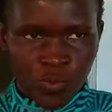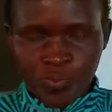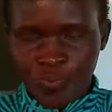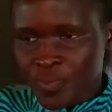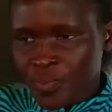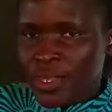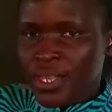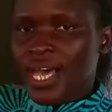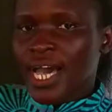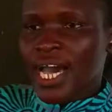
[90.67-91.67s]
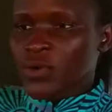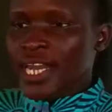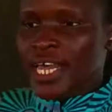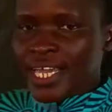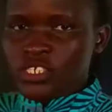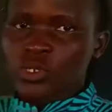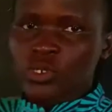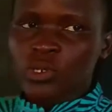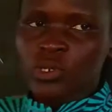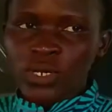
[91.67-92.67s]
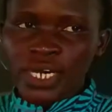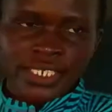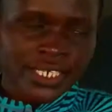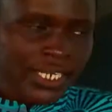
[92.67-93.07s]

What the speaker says: I would like us to look at an atom